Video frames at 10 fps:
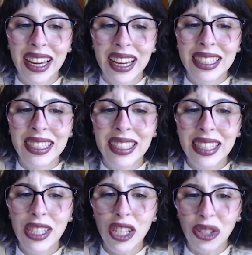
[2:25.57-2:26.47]
Did
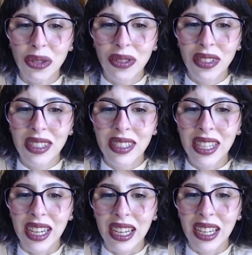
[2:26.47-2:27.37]
you
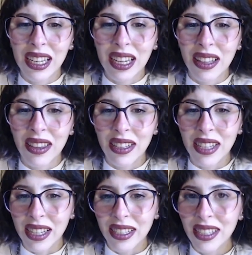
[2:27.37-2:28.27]
see the
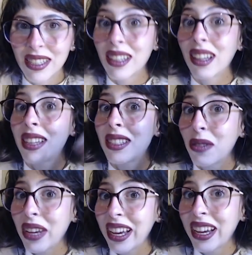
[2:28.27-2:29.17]
dentist last
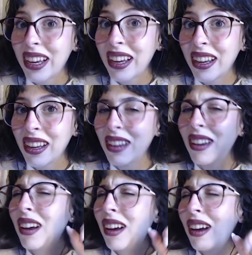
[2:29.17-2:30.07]
week?
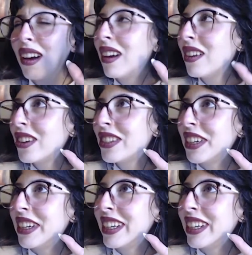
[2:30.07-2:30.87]
Your turn.